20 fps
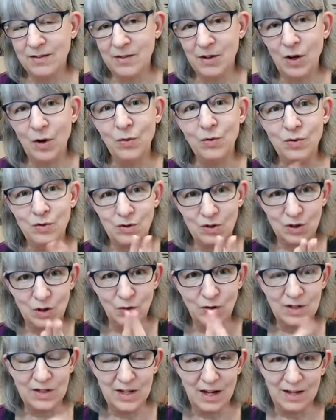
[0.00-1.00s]
So you should
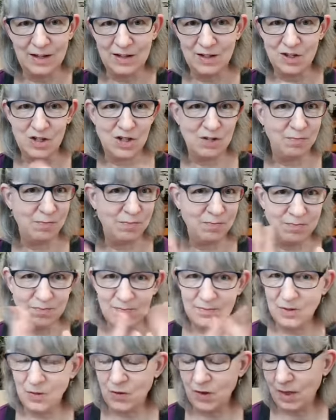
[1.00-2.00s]
totally take it. She
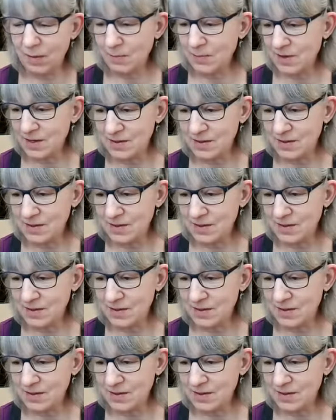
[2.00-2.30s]
developed